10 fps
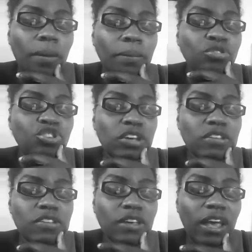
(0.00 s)

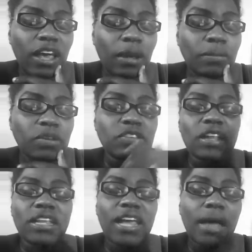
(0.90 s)
Jesus came to
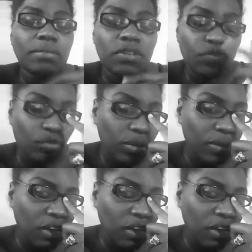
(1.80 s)
set the captives free because